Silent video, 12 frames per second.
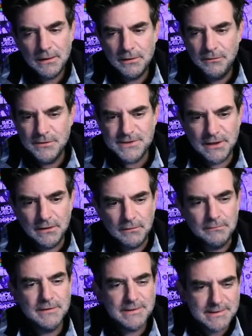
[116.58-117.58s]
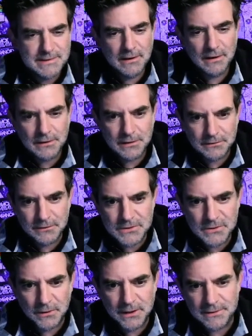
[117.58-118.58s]
So this is an article I wrote
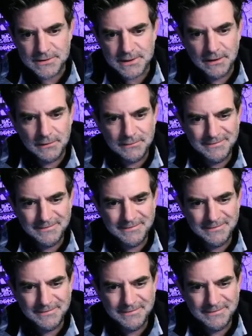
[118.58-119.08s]
20 years ago.